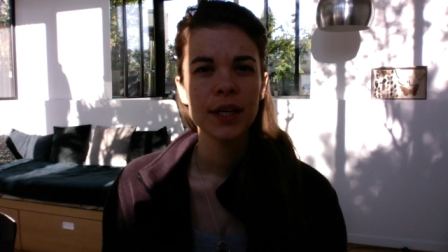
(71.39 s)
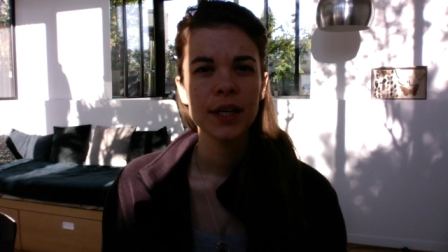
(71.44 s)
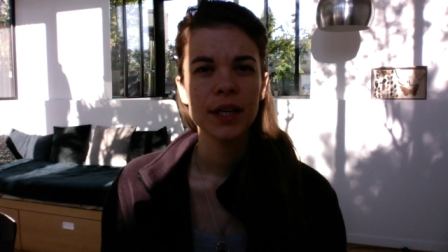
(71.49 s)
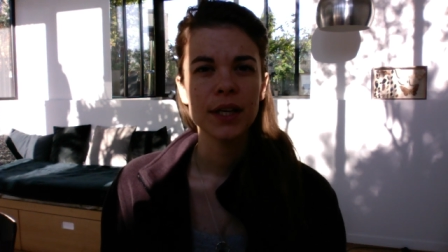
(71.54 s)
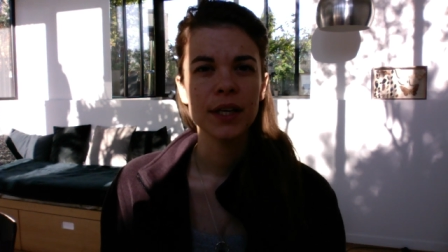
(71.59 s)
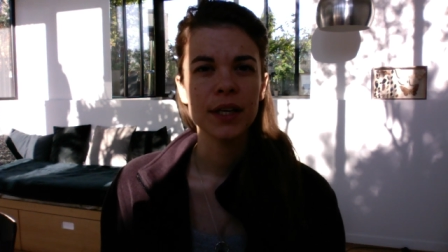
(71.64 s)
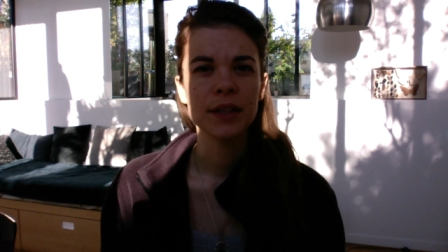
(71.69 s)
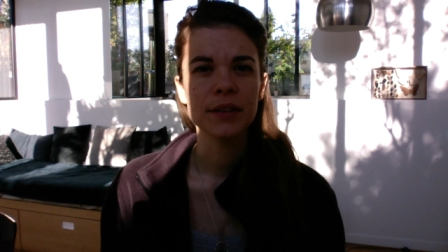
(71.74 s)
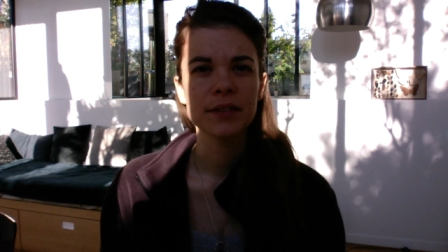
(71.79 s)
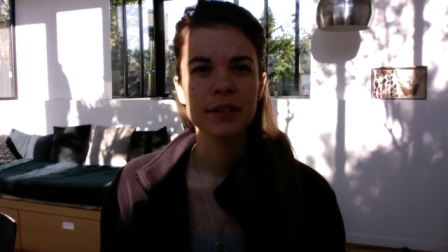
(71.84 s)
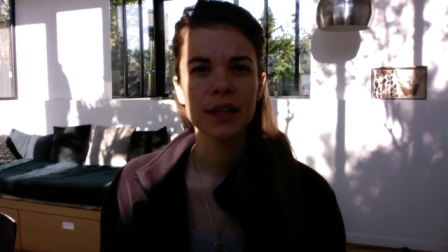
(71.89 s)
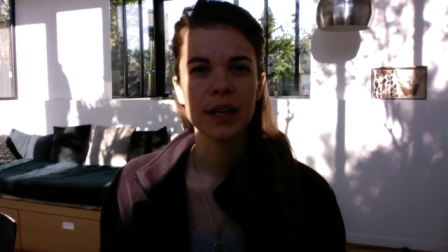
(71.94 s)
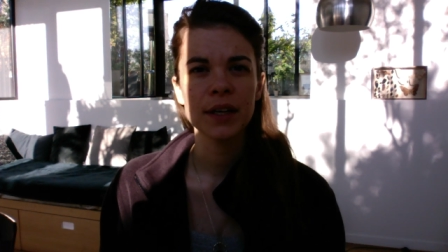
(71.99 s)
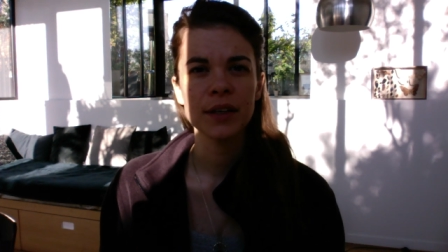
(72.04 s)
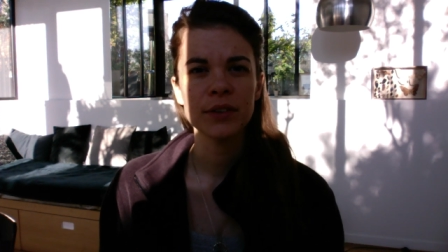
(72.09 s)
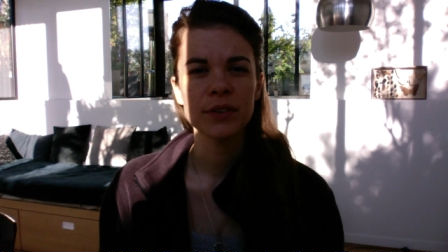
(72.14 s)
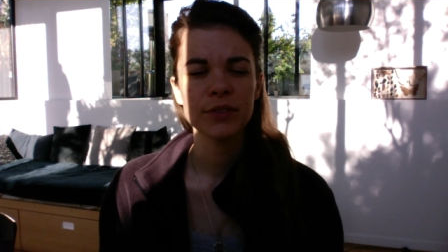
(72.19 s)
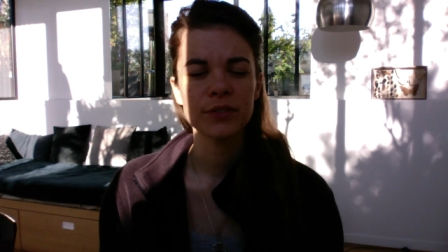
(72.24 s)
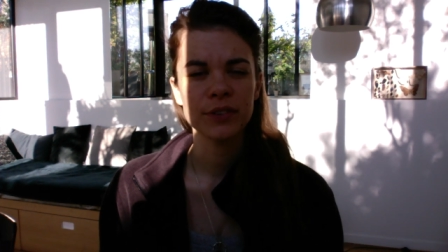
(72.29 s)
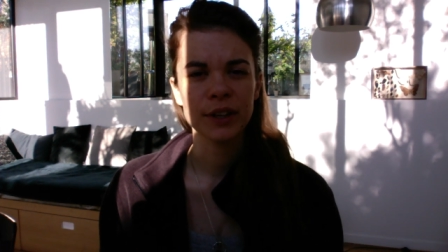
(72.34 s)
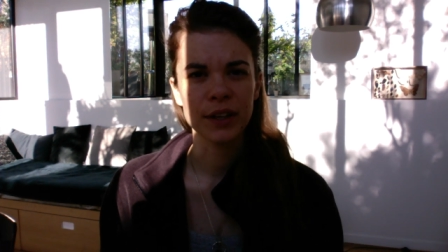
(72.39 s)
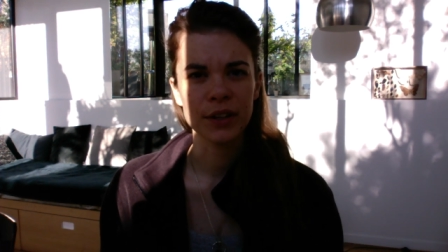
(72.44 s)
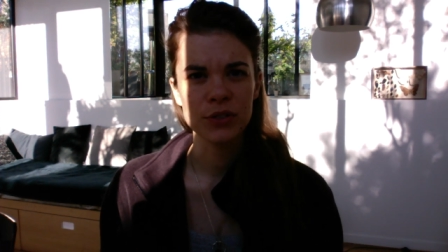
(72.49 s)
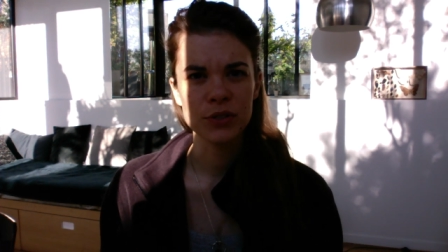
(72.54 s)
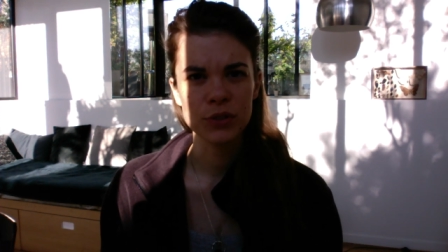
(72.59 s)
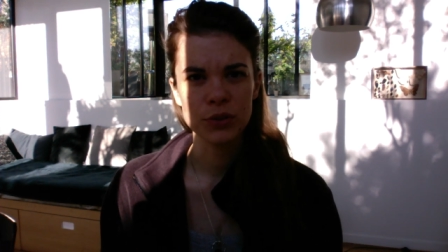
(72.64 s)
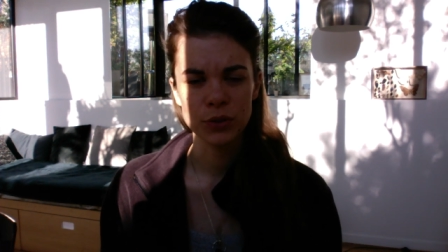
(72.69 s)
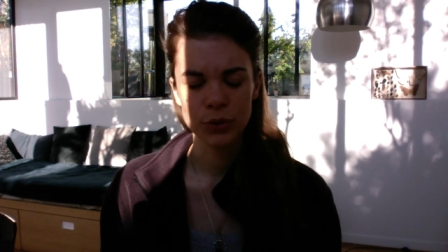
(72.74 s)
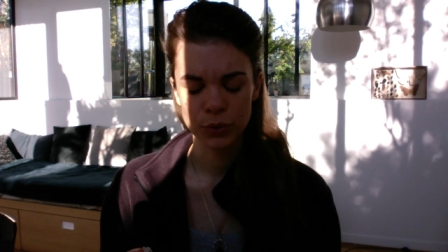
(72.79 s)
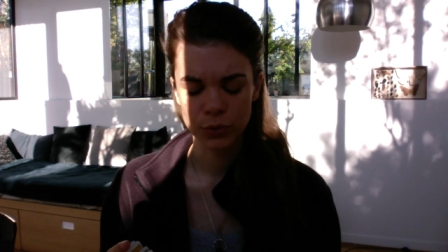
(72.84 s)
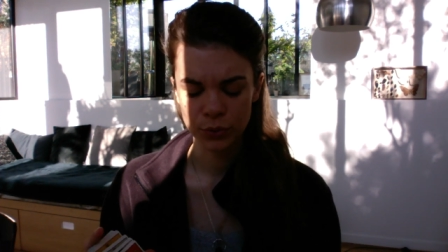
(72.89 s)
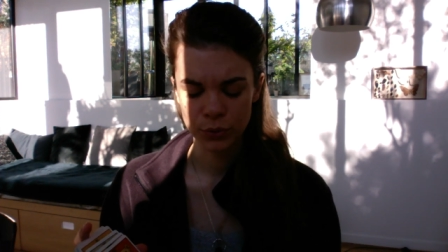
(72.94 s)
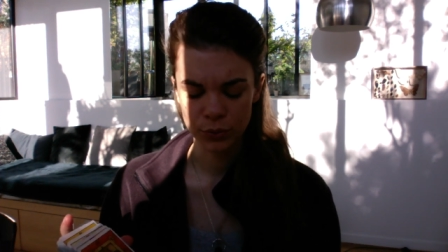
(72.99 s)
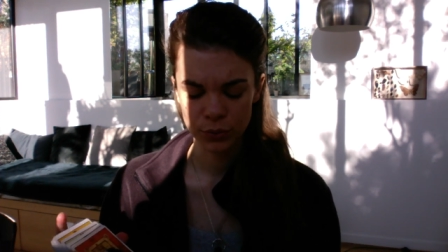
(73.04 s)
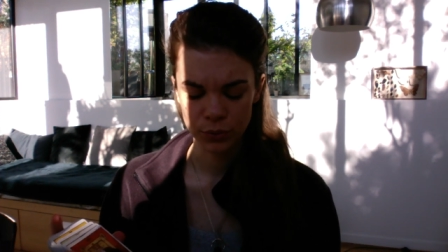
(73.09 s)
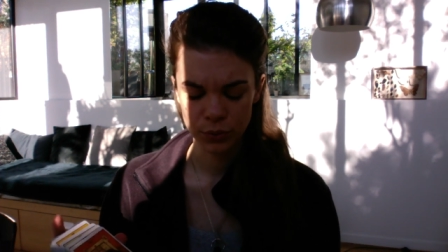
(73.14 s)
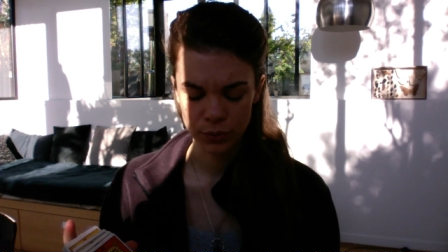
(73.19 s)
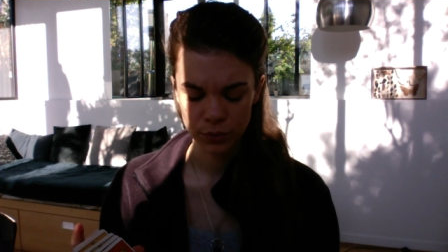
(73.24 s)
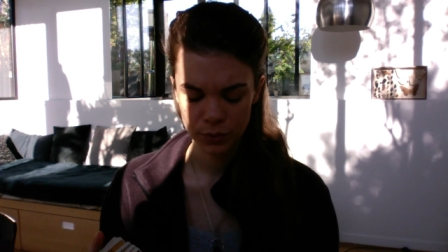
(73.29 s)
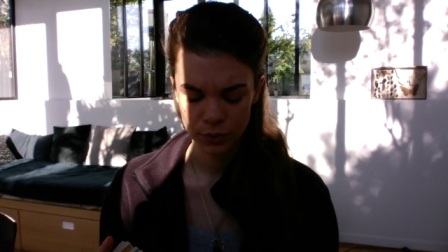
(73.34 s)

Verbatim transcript: It kind of tells you who